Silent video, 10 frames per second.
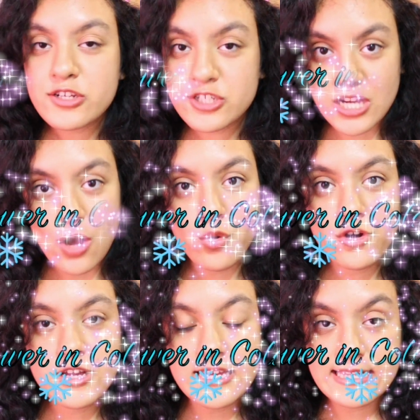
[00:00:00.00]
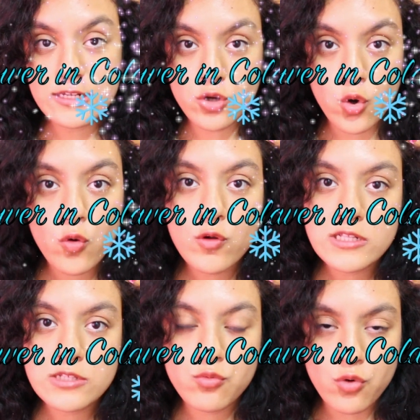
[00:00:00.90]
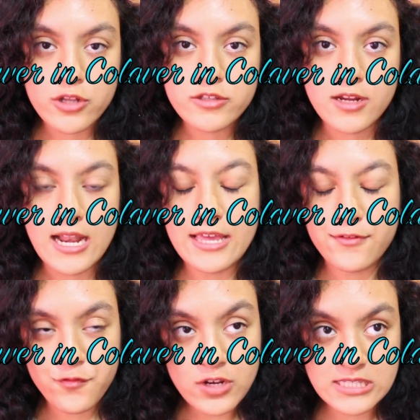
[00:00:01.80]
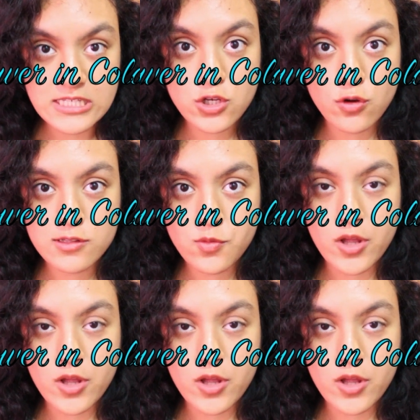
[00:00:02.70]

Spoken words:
shower in cold water, like freezing cold